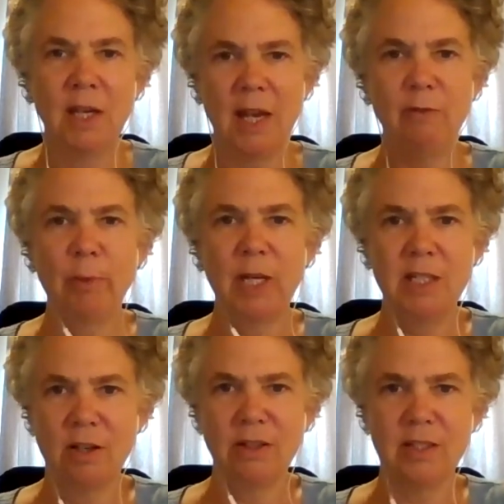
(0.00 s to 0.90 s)

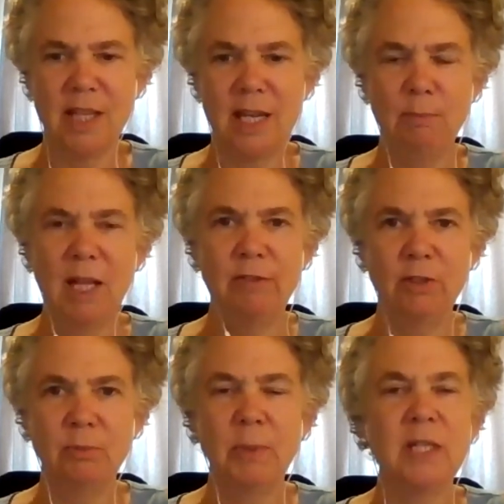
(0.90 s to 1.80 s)
everybody's on the same
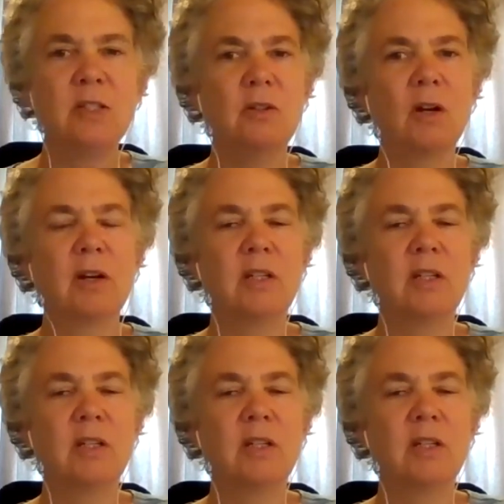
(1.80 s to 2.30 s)
level. But did